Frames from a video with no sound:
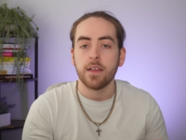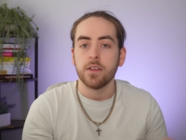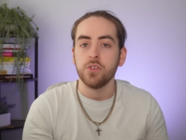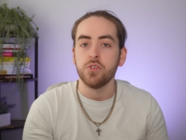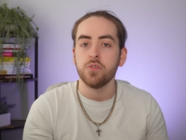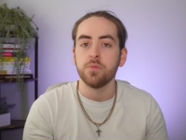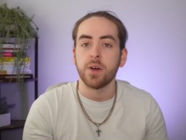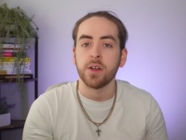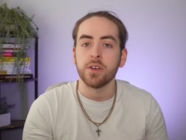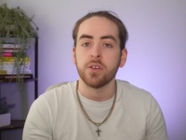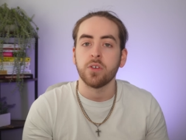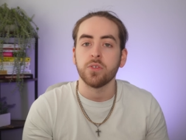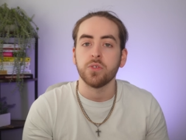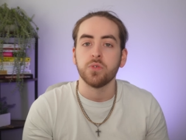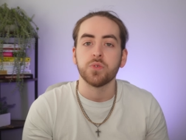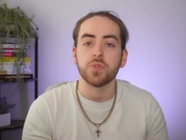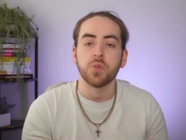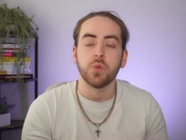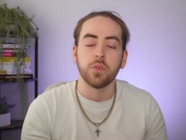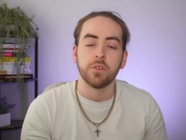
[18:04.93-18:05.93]
You might not
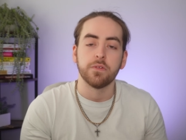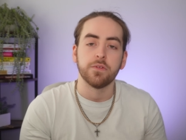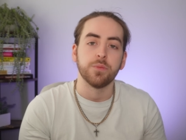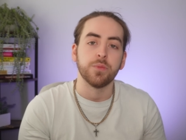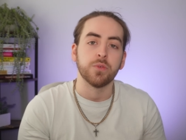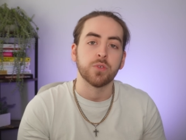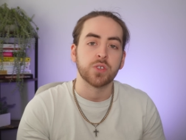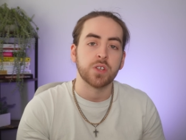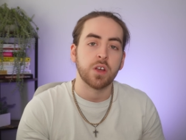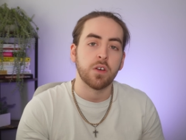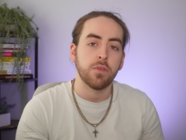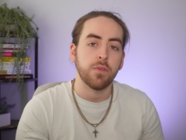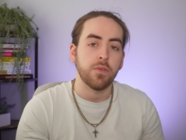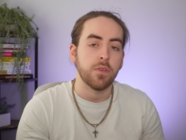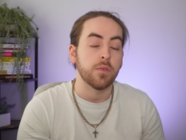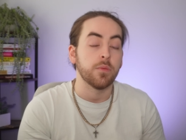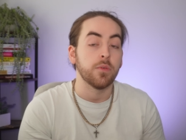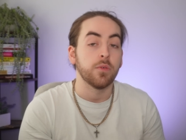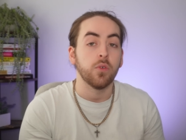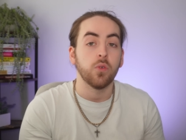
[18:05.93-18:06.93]
use all of them yourself,
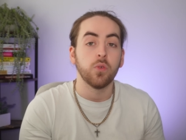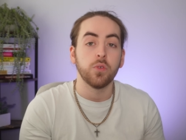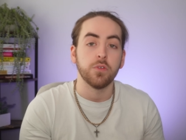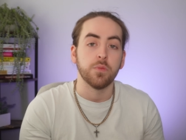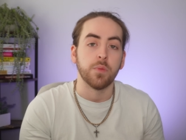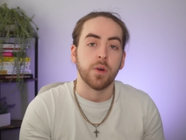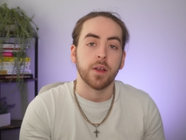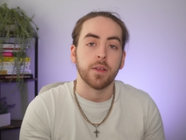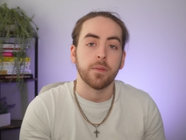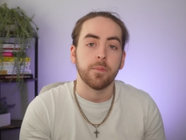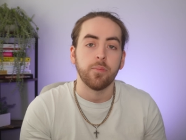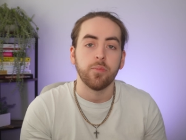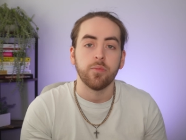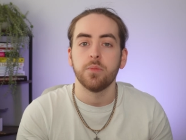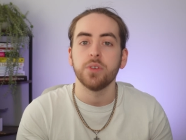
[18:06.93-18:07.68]
or you might,